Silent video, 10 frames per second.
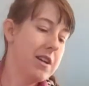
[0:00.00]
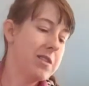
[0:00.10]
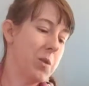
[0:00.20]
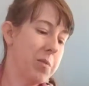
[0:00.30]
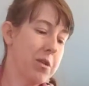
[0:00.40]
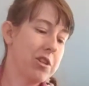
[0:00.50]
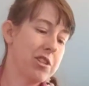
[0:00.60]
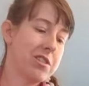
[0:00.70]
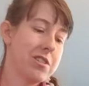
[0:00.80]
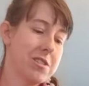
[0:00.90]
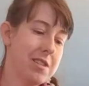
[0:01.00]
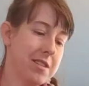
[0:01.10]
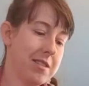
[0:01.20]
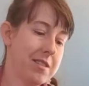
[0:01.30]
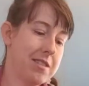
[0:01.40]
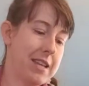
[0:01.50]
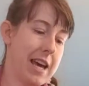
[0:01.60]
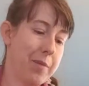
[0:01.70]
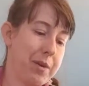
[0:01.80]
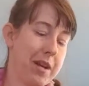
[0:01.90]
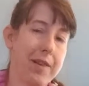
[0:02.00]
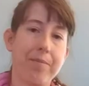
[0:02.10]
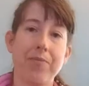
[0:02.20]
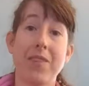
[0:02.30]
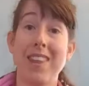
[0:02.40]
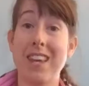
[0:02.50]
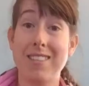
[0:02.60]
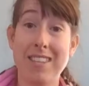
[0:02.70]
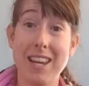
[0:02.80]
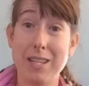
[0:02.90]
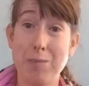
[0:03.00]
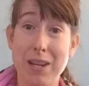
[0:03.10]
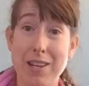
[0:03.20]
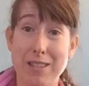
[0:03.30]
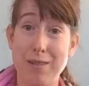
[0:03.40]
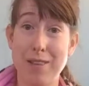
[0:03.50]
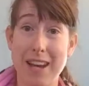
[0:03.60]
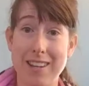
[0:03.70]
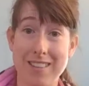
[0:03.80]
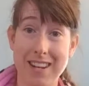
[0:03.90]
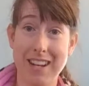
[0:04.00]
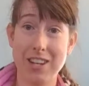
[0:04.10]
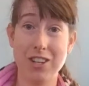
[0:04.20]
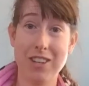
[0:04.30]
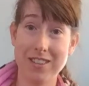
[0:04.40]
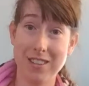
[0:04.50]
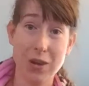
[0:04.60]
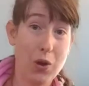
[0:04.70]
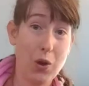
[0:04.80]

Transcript: So emergent diseases is happening, they say it's because of vaccinations.